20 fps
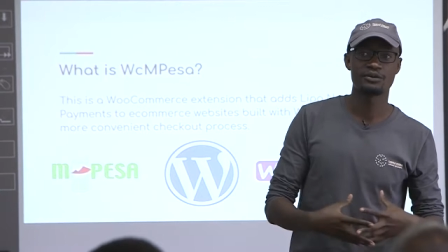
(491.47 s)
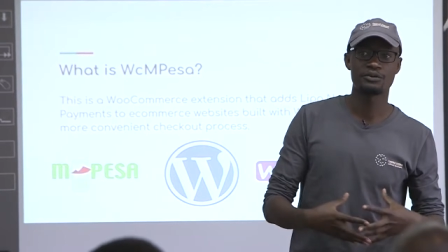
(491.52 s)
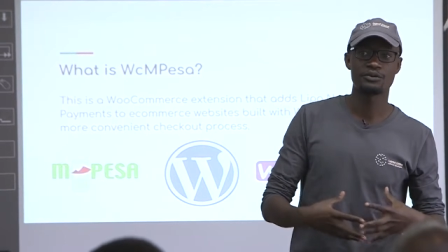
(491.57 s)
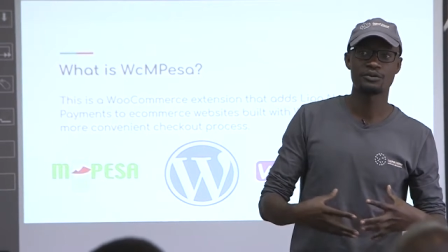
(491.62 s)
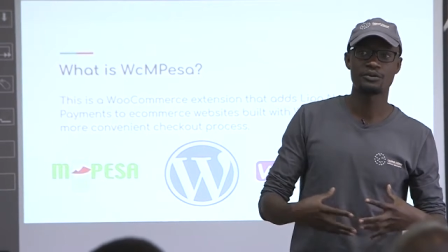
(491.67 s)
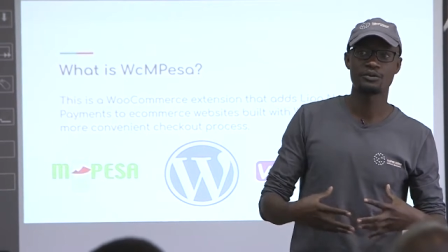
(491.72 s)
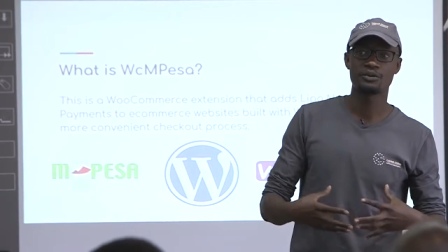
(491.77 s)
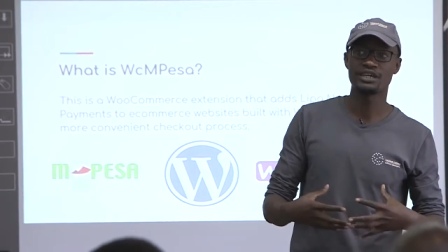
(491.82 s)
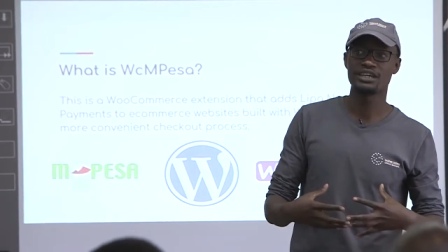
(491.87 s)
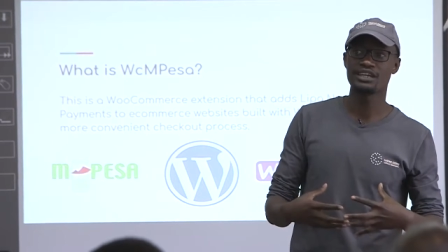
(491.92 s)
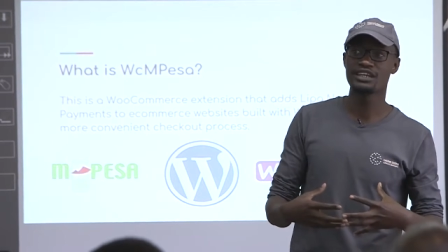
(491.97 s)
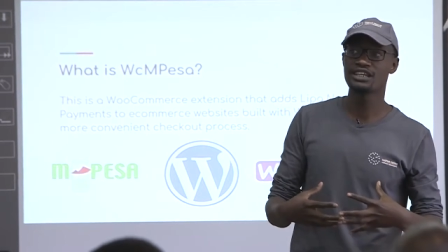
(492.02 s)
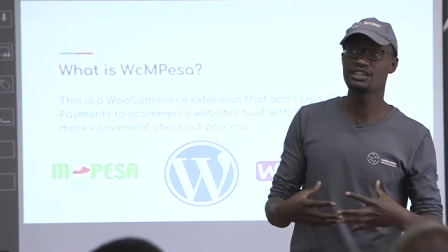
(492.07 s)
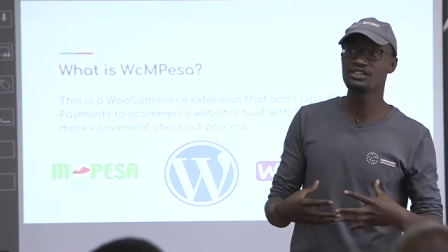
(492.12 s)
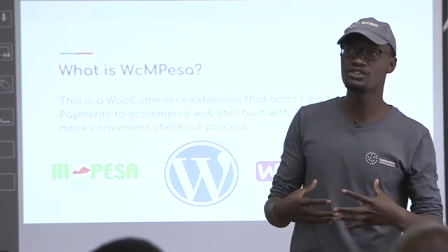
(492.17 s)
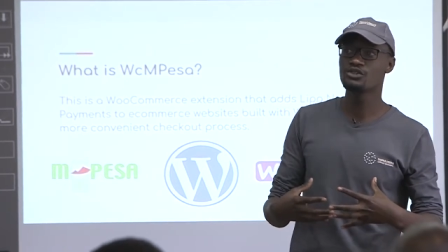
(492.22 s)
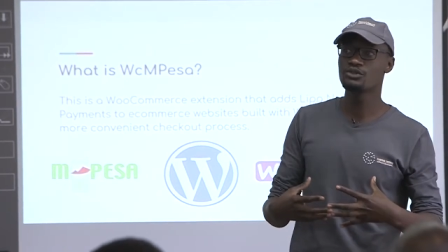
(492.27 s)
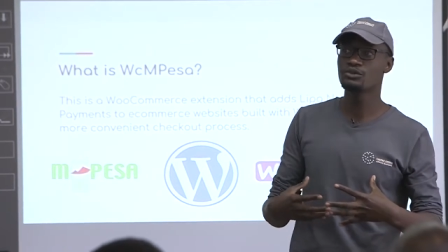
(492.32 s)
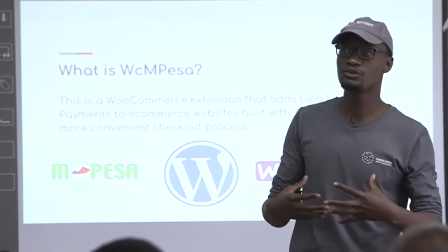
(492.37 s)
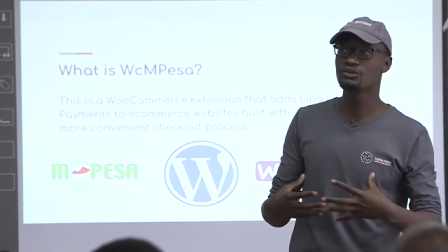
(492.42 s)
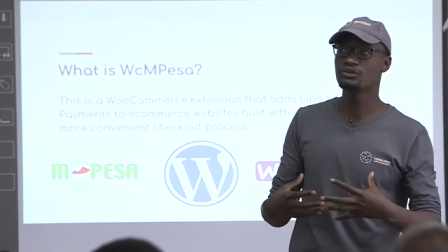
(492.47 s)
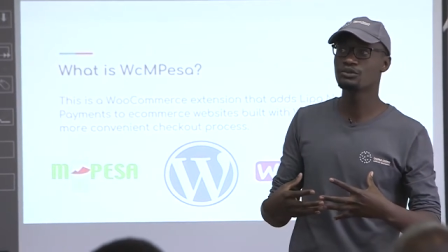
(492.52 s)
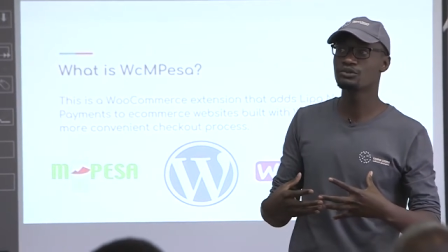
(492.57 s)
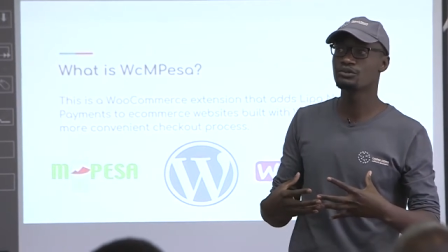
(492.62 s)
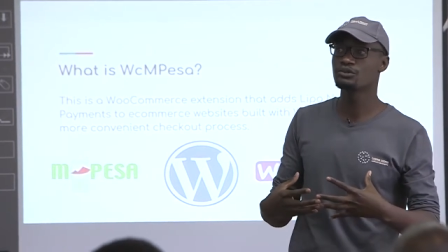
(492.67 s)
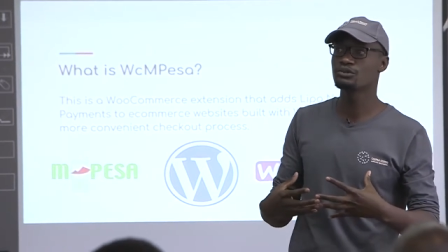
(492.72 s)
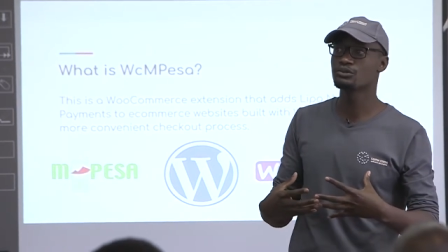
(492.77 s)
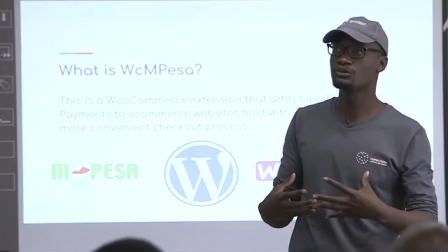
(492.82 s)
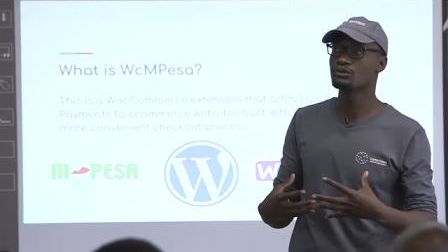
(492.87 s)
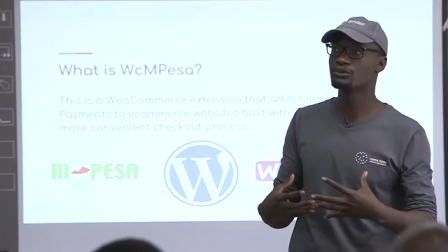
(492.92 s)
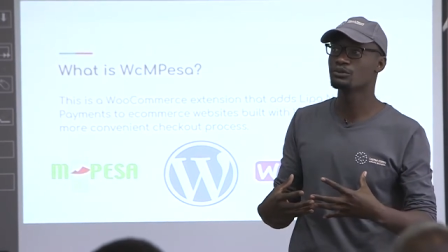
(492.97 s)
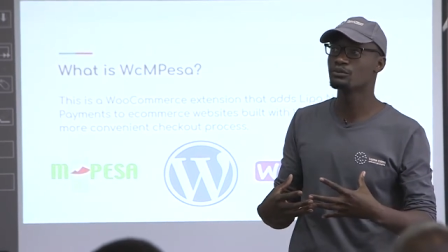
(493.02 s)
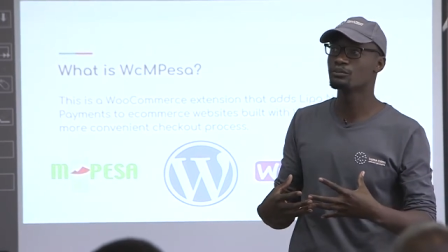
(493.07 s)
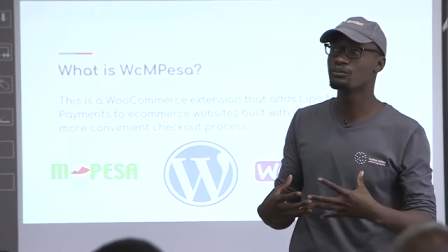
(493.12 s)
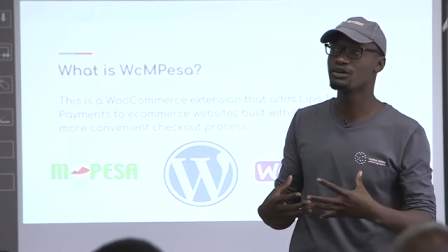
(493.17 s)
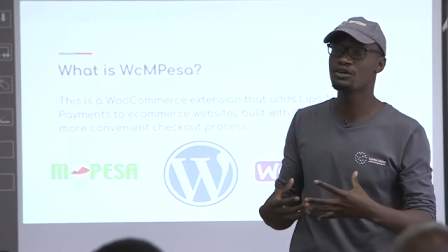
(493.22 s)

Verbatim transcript: we need you to,